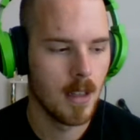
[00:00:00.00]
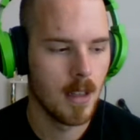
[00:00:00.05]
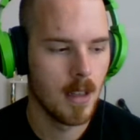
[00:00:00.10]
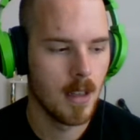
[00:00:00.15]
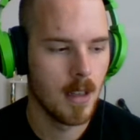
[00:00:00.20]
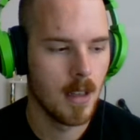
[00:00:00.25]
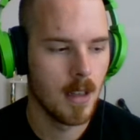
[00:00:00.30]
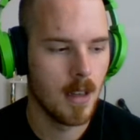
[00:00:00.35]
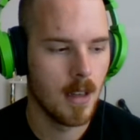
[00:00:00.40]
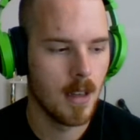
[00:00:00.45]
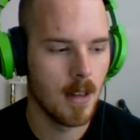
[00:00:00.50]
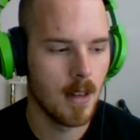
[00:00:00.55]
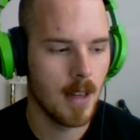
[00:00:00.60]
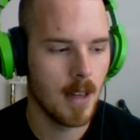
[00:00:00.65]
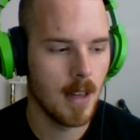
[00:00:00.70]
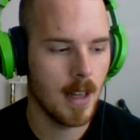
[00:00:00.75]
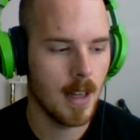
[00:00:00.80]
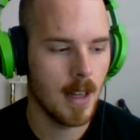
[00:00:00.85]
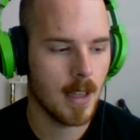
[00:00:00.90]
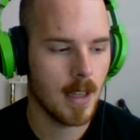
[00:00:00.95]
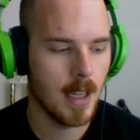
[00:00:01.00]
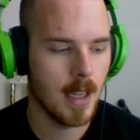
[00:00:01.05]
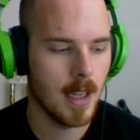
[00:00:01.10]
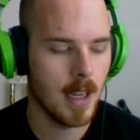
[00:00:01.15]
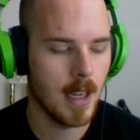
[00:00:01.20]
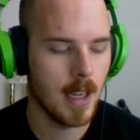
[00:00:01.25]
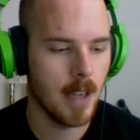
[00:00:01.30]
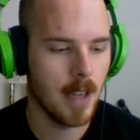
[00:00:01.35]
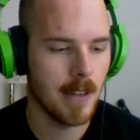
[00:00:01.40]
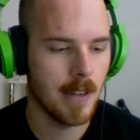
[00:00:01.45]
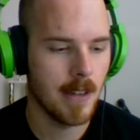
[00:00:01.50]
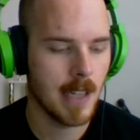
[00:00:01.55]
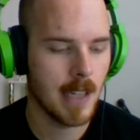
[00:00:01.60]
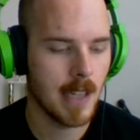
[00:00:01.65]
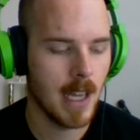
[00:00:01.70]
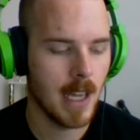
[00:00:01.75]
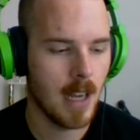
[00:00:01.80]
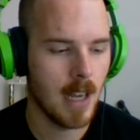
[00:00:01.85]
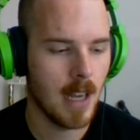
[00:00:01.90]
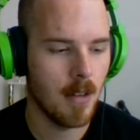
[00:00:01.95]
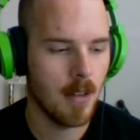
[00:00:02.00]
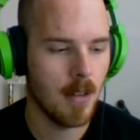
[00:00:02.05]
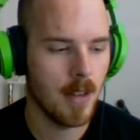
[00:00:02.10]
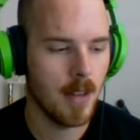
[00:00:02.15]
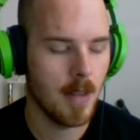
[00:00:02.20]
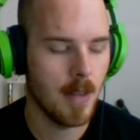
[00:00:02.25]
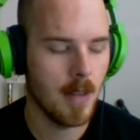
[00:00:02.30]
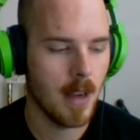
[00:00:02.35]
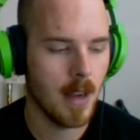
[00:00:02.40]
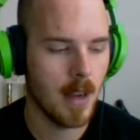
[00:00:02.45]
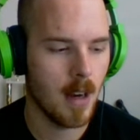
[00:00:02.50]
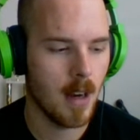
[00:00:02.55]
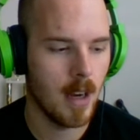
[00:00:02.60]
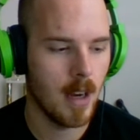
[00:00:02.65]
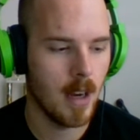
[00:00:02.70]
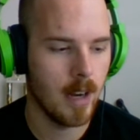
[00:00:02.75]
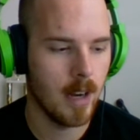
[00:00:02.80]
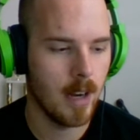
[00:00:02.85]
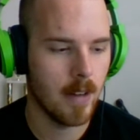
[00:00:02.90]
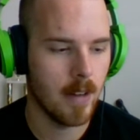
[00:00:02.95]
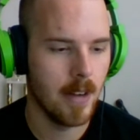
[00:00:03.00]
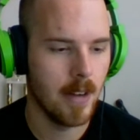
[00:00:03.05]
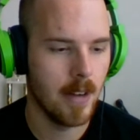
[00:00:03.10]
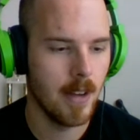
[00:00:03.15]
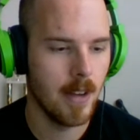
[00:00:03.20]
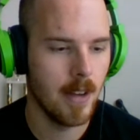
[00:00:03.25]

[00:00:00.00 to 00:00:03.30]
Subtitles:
little kid I used to hang out with named Aaron,